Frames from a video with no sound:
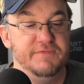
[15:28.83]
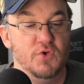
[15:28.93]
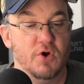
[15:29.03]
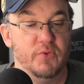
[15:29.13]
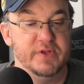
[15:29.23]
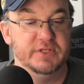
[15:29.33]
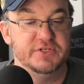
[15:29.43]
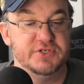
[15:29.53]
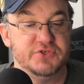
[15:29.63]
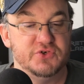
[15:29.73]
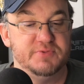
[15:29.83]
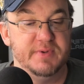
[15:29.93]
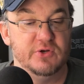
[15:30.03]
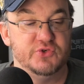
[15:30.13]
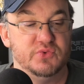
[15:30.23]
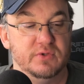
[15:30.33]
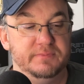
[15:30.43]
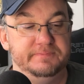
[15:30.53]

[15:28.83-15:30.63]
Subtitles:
you are religious or spiritual,